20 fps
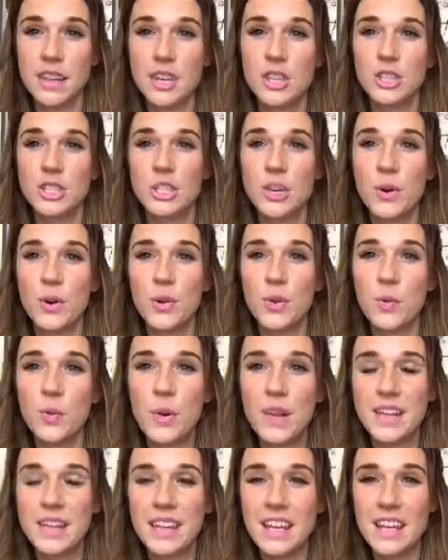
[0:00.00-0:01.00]
So
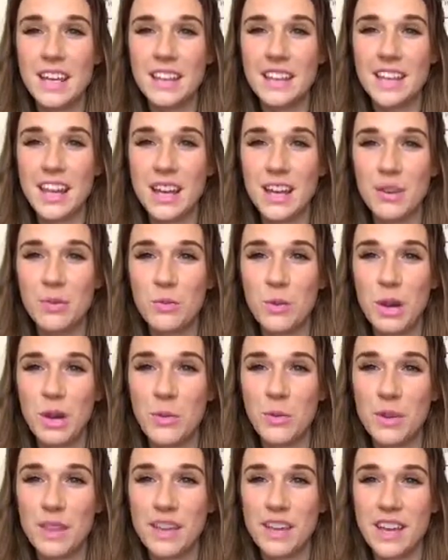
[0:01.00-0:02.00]
one thing that can
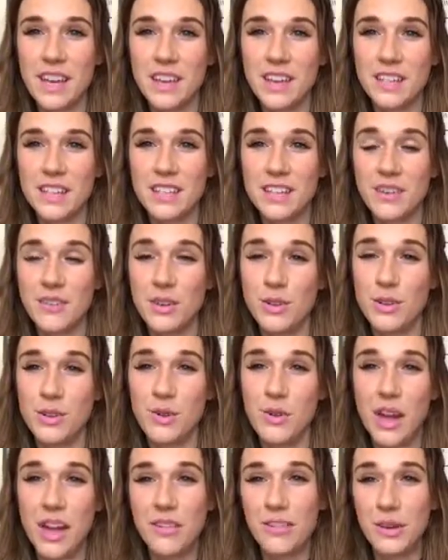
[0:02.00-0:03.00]
work with kids if you
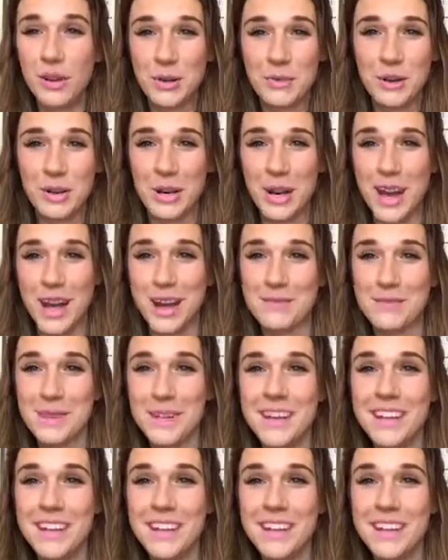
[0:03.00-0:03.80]
don't have a hermit crab